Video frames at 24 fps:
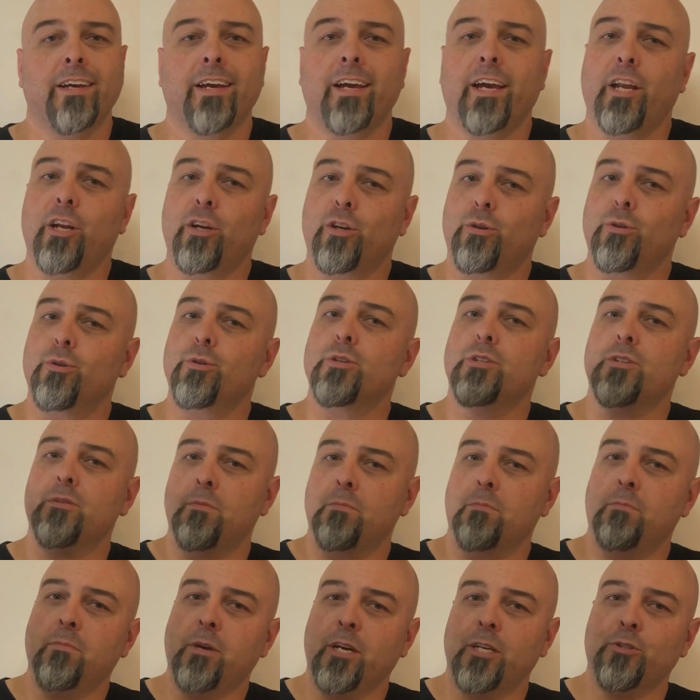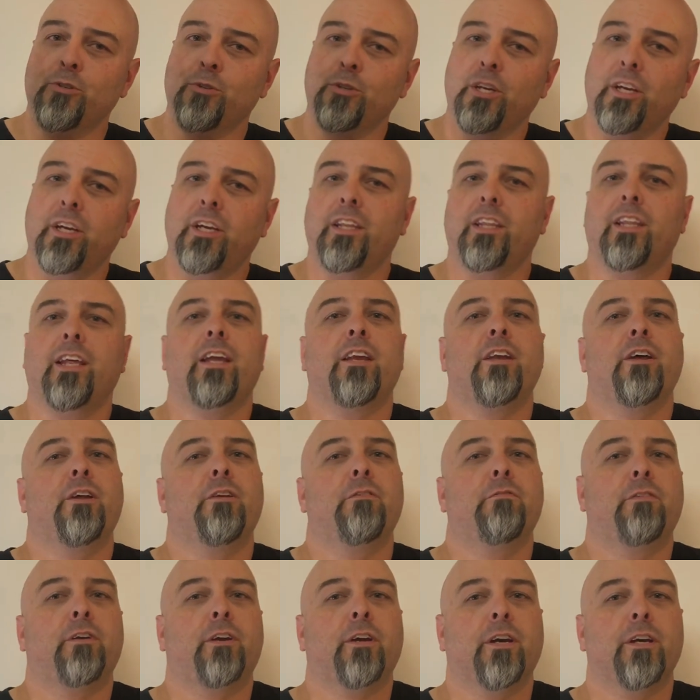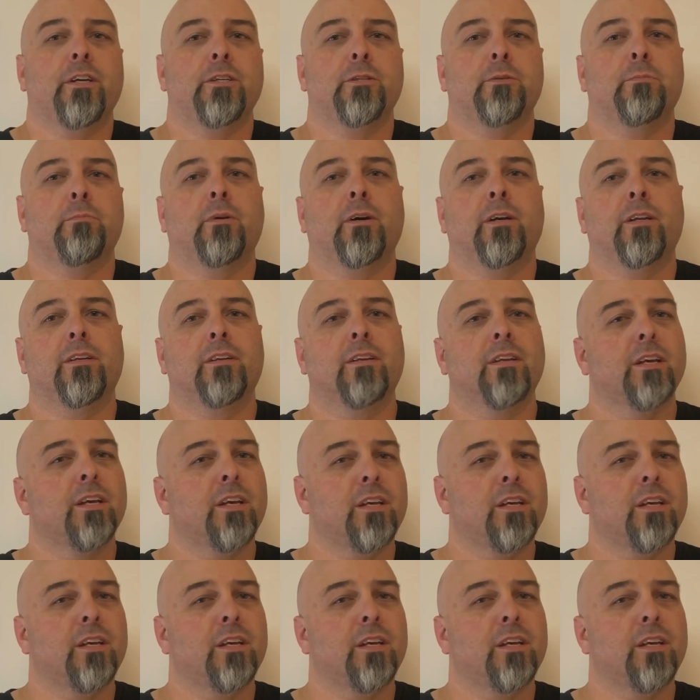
And of course, make sure you hit that notification button